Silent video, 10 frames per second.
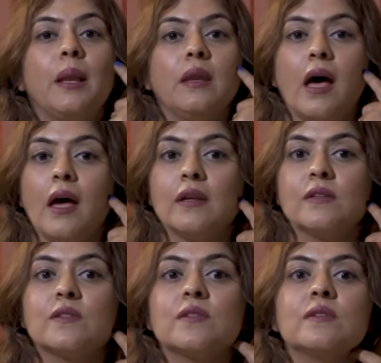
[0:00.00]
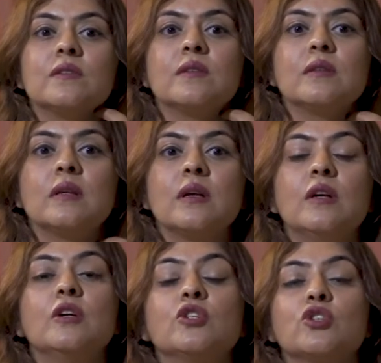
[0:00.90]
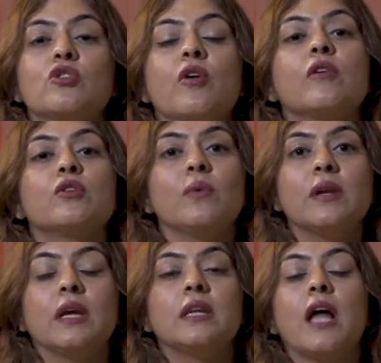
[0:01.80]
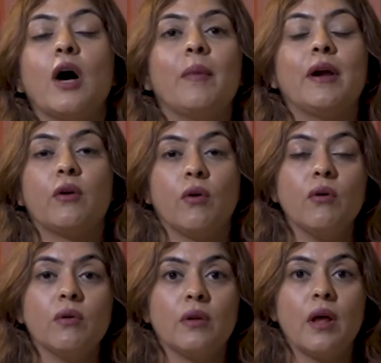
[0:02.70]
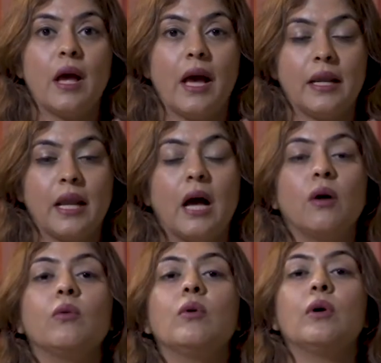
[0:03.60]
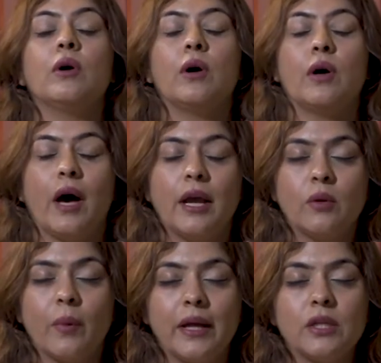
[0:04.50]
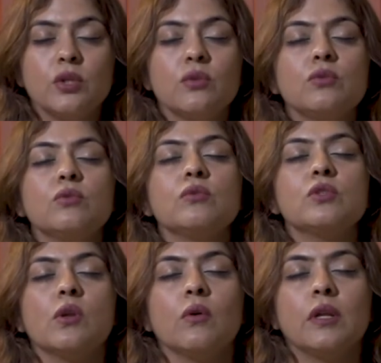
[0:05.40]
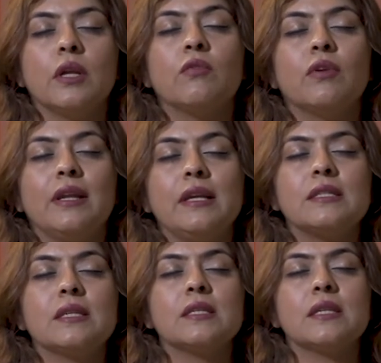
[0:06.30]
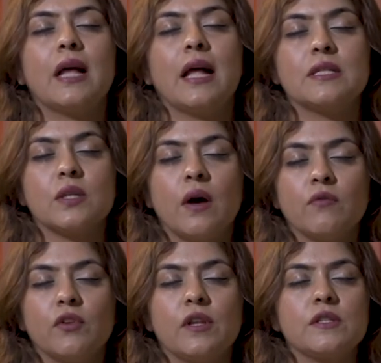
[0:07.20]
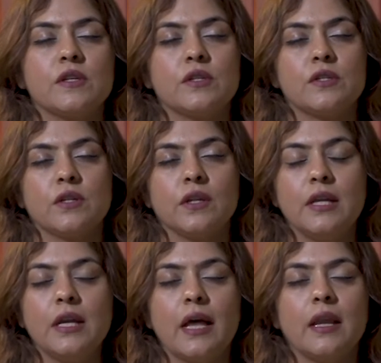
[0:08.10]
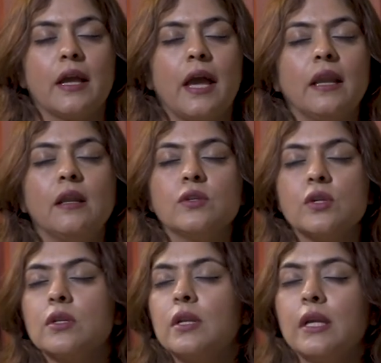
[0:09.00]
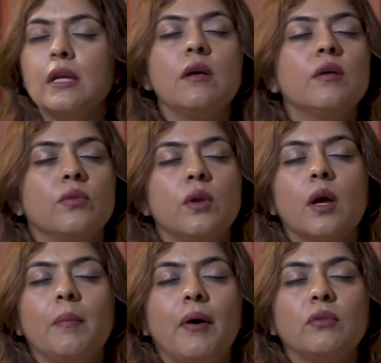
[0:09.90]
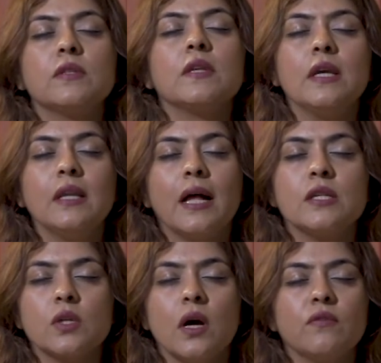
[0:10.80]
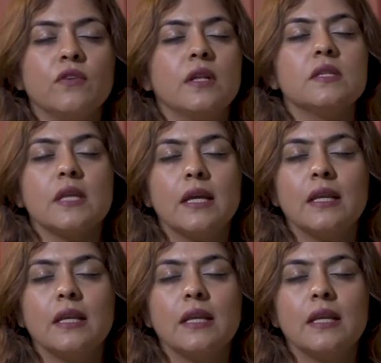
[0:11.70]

Nice. So you're doing it now by your own. And now I invite you to slowly release this enhanced confidence internally, and again internally think about this enhanced confidence,